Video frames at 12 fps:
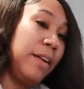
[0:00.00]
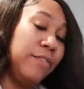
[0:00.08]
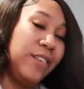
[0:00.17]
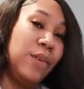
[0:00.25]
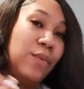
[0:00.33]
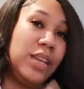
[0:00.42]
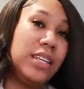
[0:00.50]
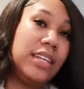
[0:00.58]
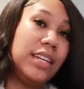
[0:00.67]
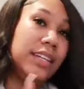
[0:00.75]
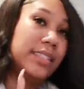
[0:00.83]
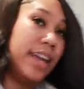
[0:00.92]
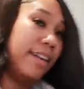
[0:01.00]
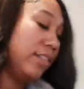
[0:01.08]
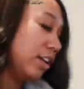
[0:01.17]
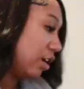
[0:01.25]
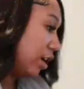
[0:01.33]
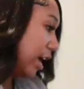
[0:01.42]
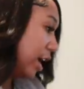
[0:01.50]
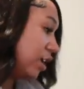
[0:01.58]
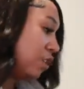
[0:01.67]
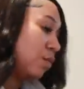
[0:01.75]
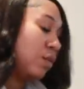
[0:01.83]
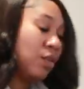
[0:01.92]
My friend Whitney is having her
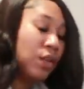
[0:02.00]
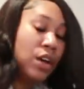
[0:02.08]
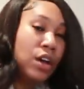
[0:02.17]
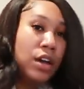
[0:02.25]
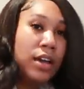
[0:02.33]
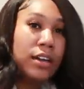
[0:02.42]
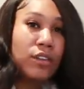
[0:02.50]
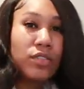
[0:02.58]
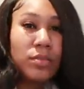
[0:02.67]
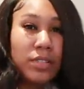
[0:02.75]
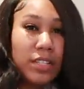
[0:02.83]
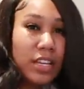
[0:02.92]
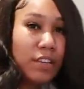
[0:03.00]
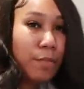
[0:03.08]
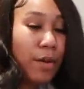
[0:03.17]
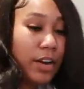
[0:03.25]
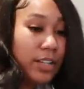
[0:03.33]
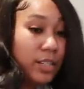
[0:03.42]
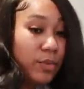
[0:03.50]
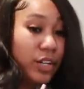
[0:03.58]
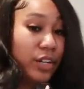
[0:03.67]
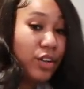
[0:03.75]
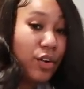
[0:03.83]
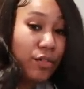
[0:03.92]
annual Christmas Eve party, so we're
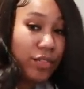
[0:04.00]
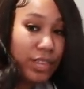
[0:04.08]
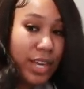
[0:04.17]
gonna go over